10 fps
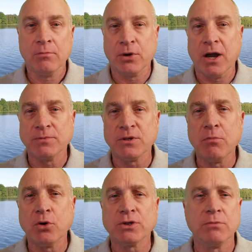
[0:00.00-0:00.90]
Perhaps the
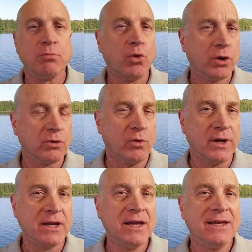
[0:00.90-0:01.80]
most important
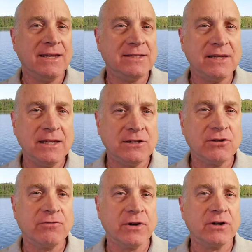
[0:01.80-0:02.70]
one is
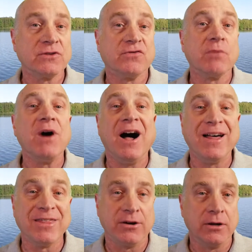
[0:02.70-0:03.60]
interference from
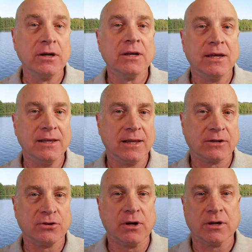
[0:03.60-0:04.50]
other
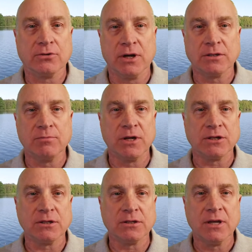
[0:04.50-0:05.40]
electronic
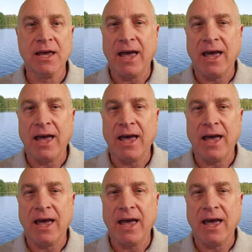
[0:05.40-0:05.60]
transmissions